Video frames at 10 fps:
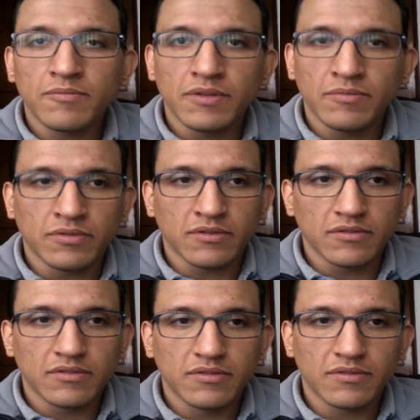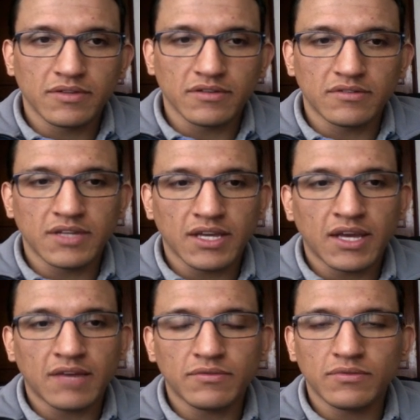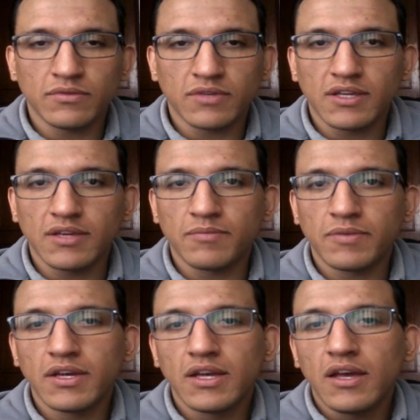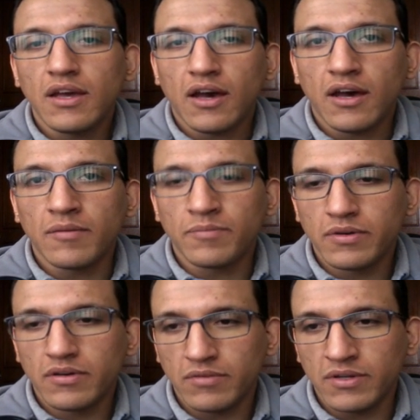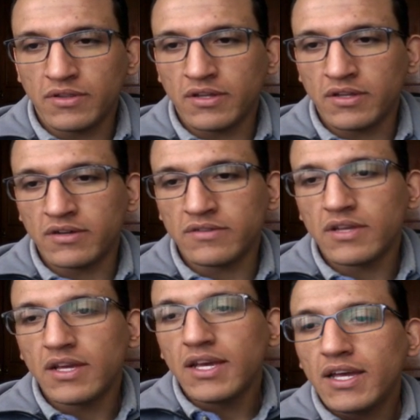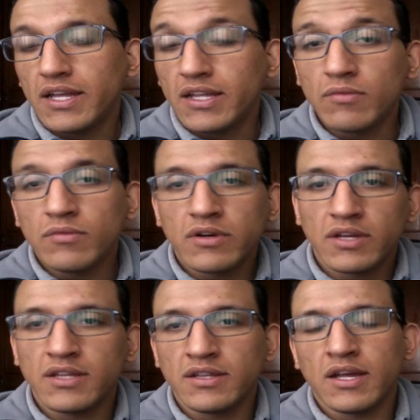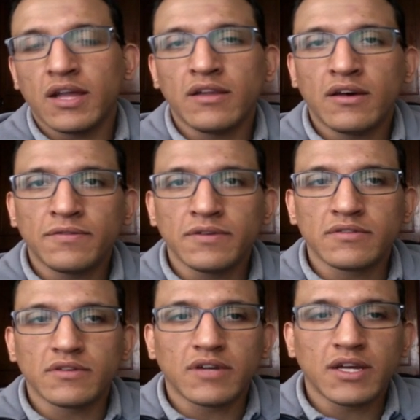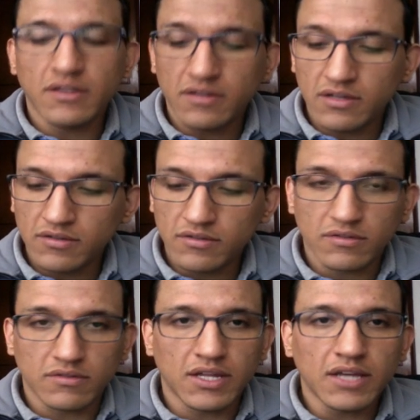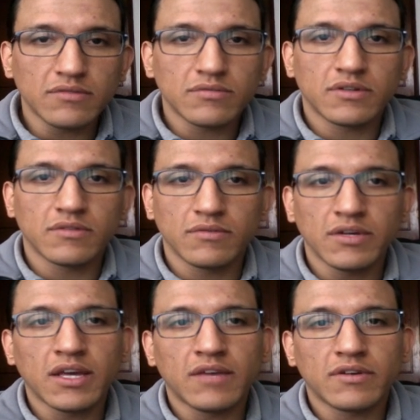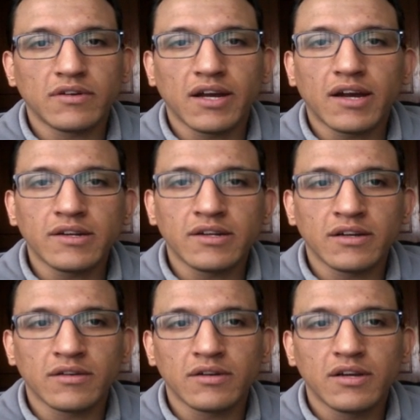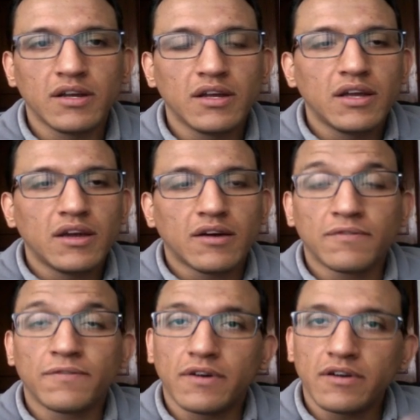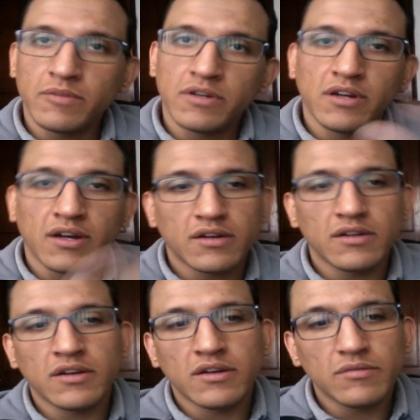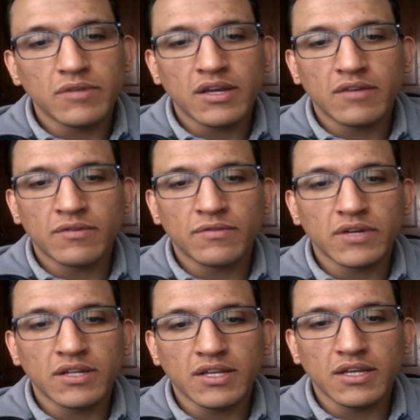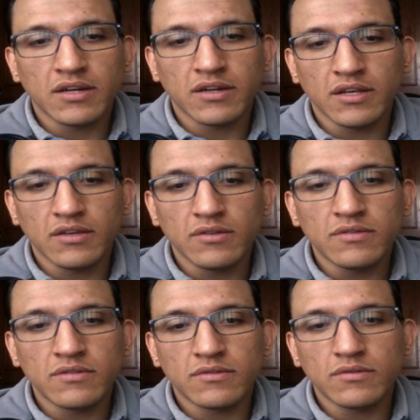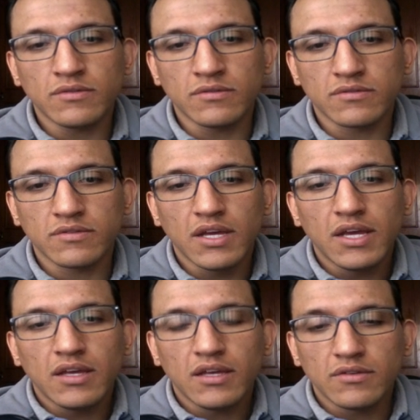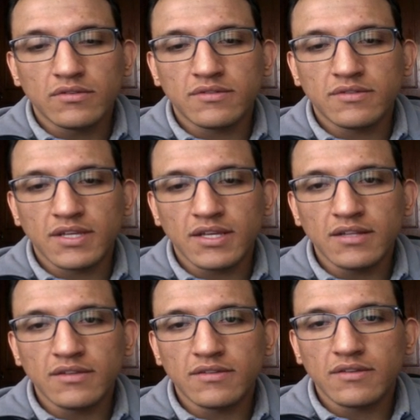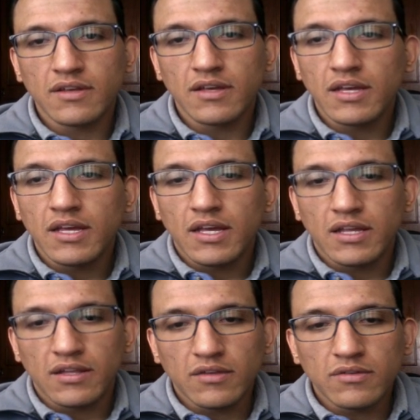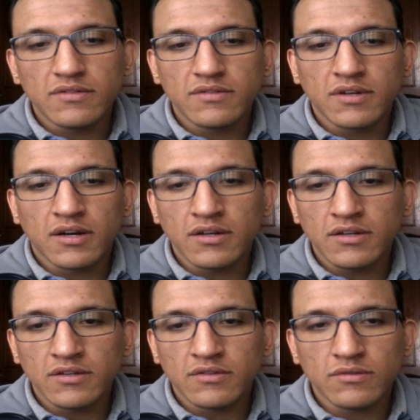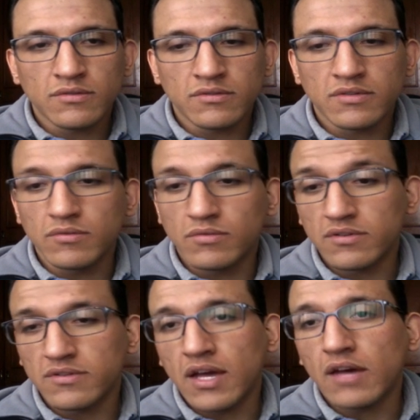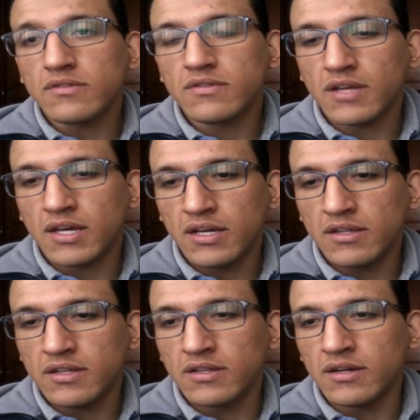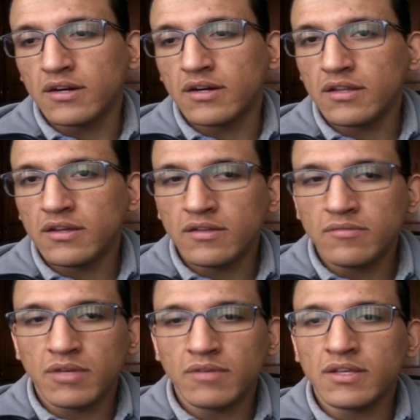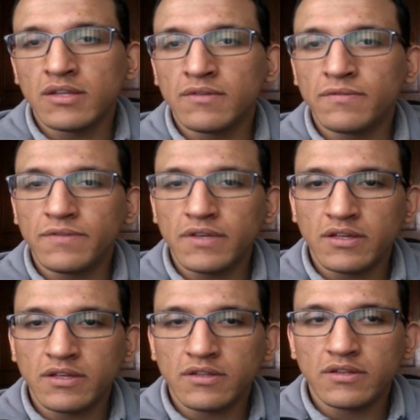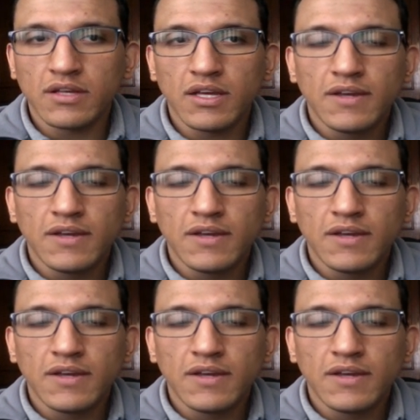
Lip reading: people because they have to keep up with others. They work in an office, all right? So next one, we have our gardener, or farmer, gardener. We have our friend here. He uses tools. He uses seeds and he uses gardening tools. He works outside in the garden, maybe in the field,